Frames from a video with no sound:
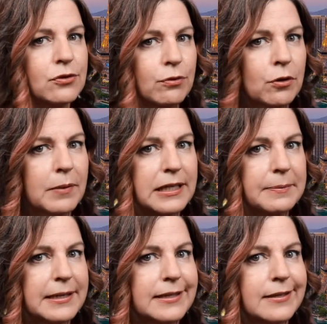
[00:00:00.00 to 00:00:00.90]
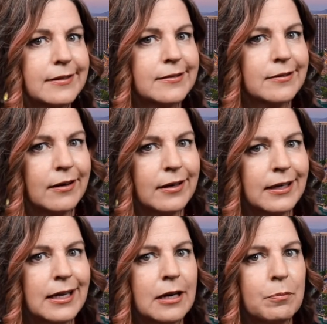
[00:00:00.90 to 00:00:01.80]
as room expenses
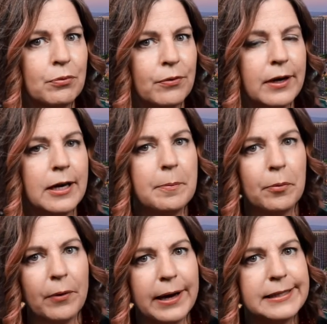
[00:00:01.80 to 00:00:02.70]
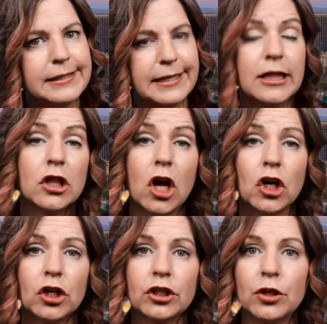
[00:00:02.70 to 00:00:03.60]
start getting pretty pricey the
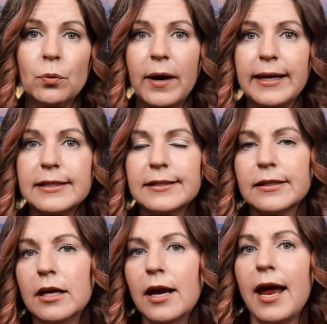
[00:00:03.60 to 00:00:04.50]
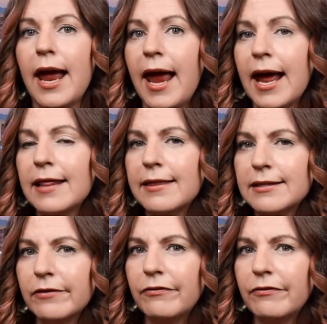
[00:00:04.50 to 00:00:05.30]
longer you wait. And this